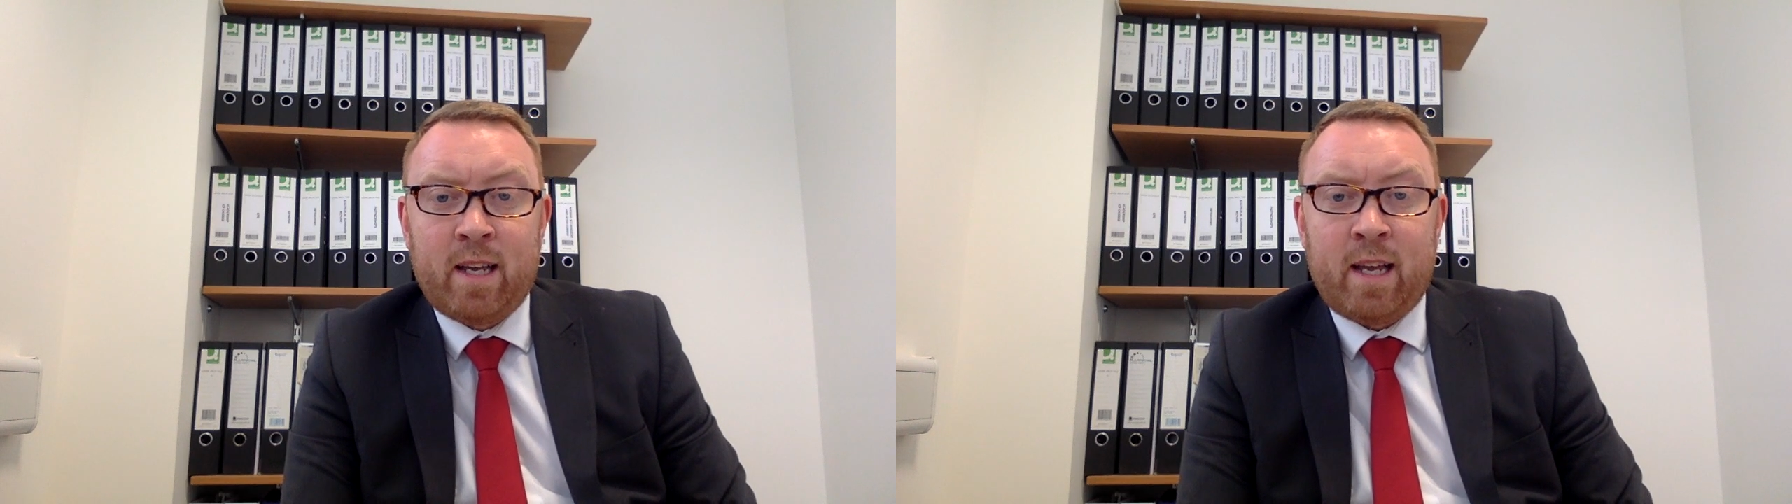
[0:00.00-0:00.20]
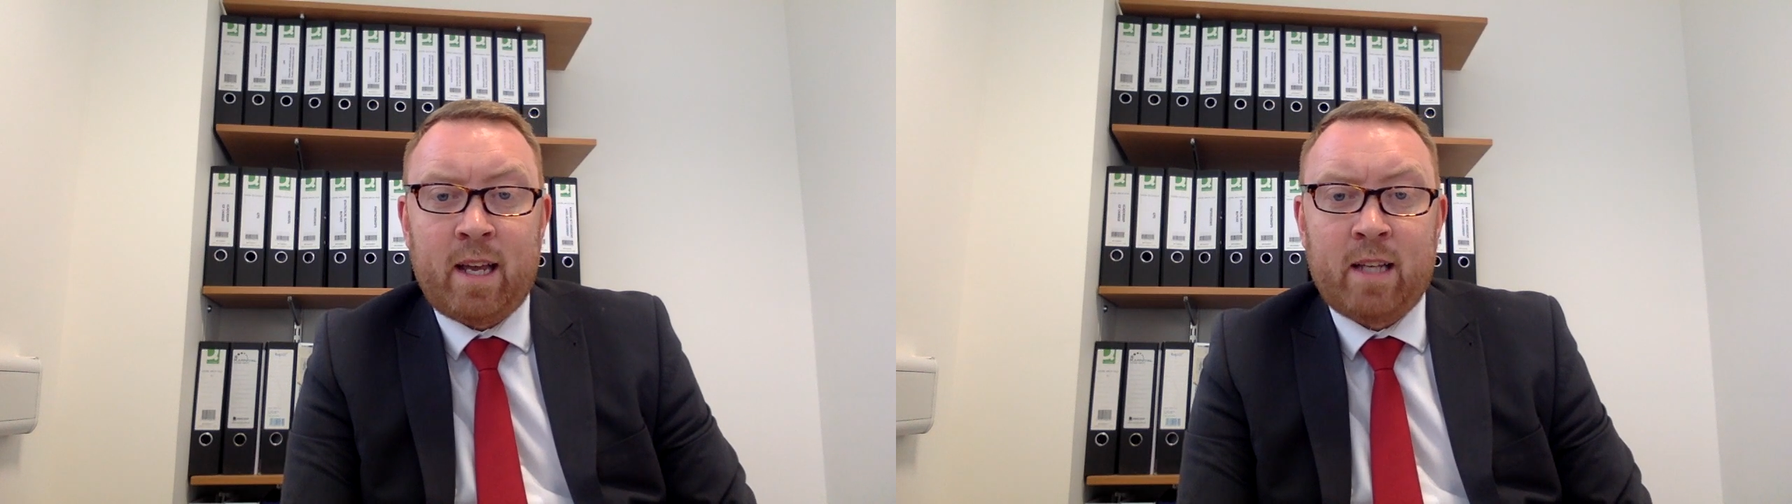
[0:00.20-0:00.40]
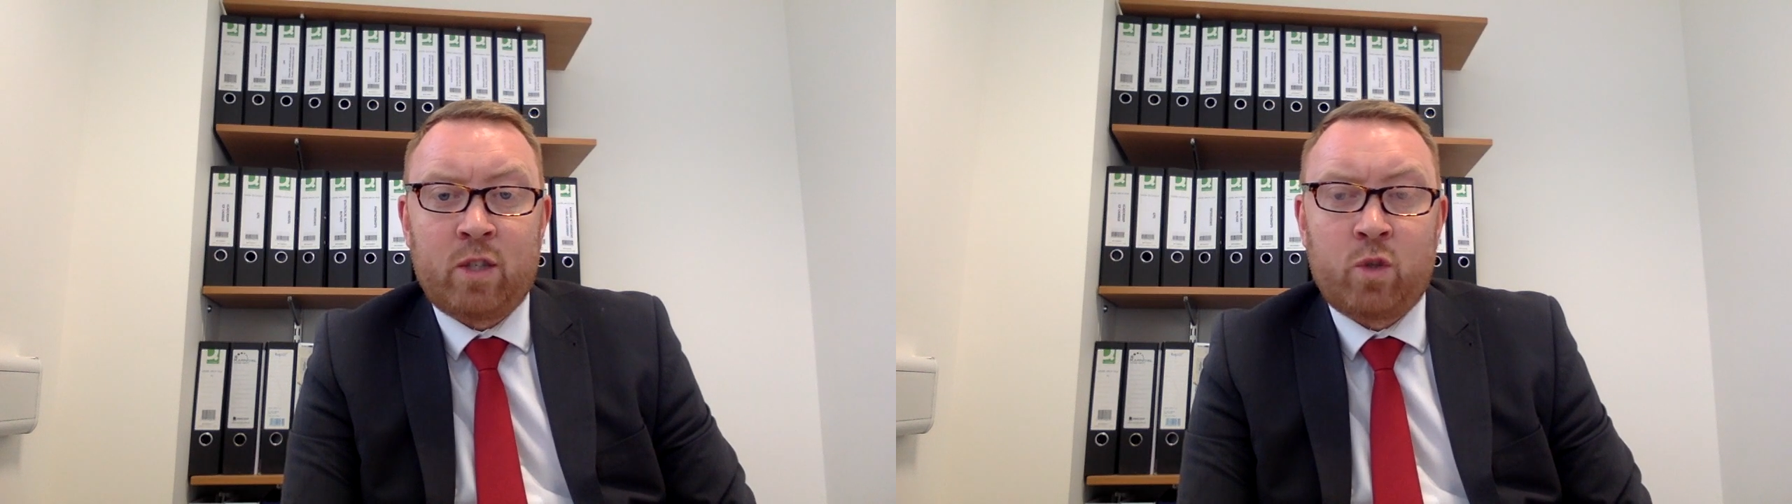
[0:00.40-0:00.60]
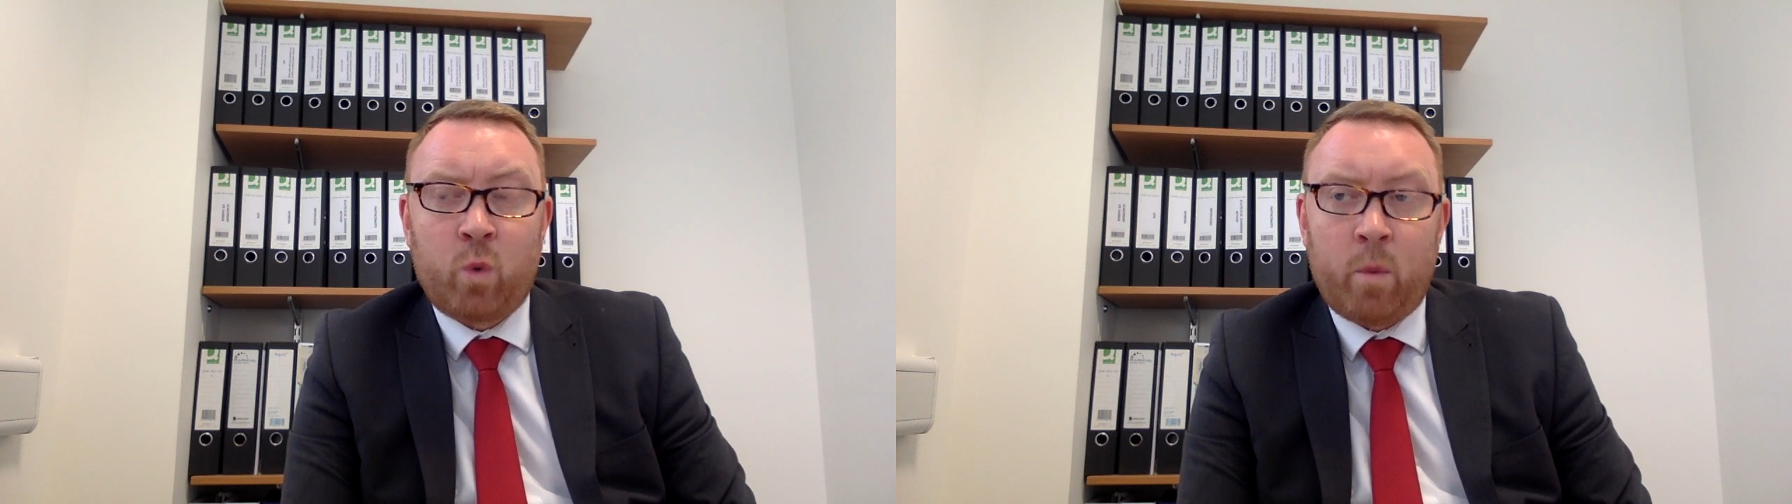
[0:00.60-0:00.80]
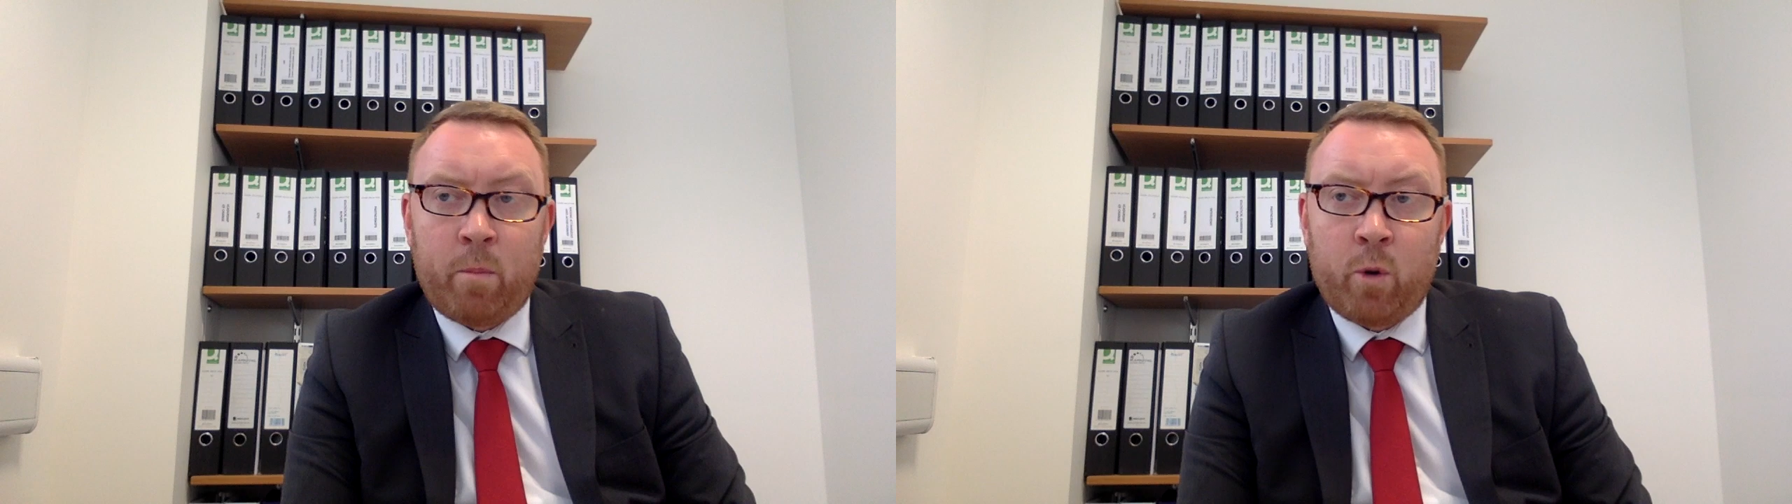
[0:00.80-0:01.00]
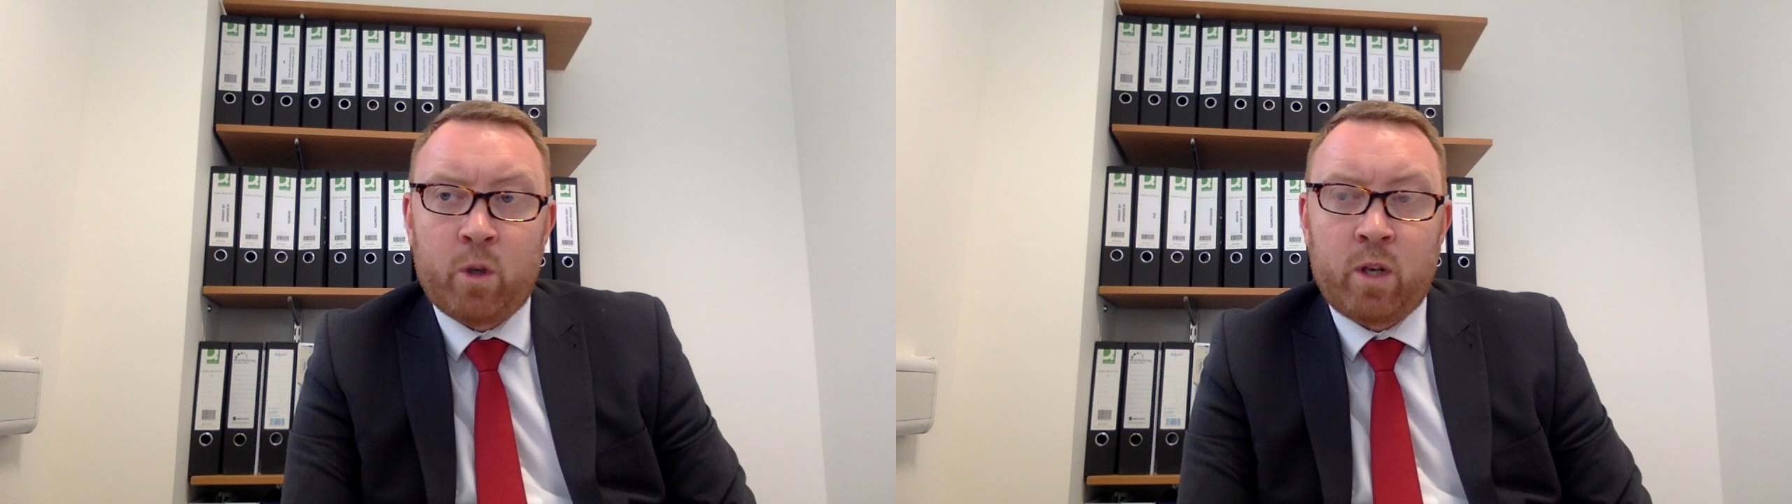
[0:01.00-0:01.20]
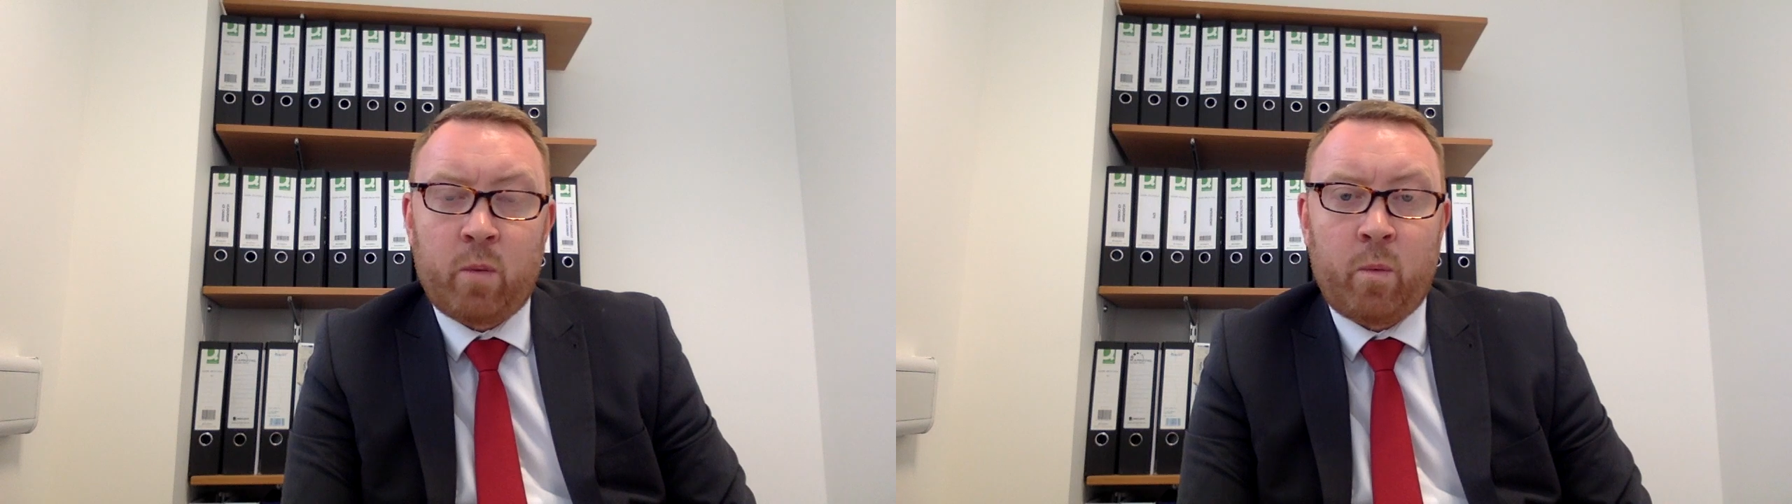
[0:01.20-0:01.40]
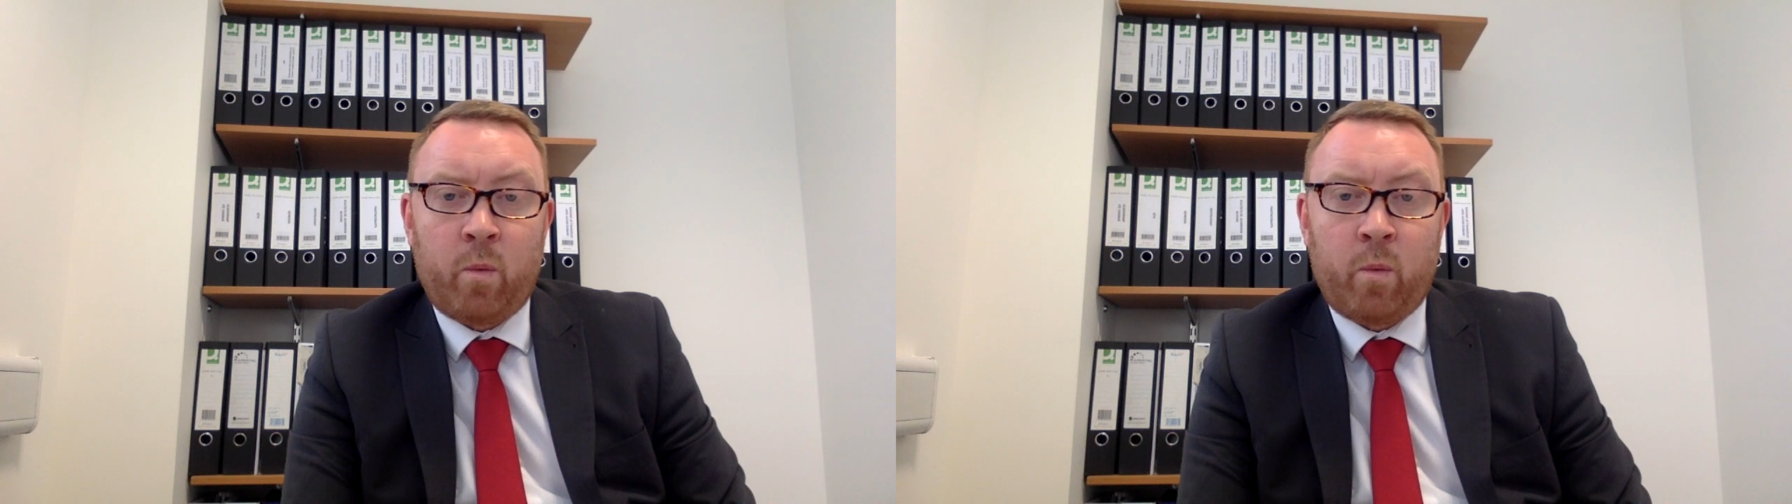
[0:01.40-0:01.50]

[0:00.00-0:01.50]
is so important.